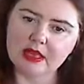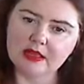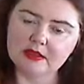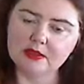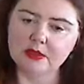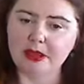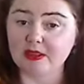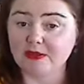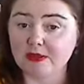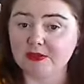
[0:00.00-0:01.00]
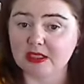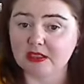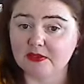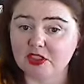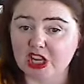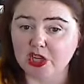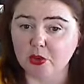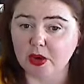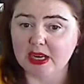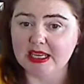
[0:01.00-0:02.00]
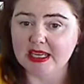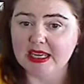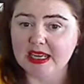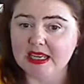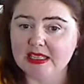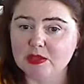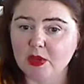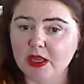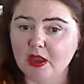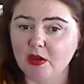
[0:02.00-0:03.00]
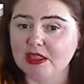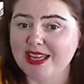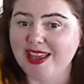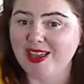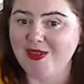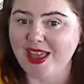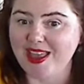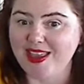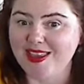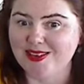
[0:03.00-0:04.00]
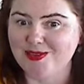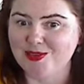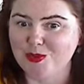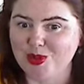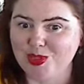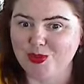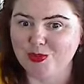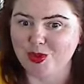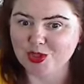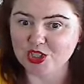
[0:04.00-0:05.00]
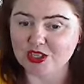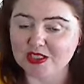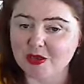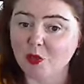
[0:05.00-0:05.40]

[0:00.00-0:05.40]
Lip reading: until about the 15th of January, is we're going to have a gift with purchase.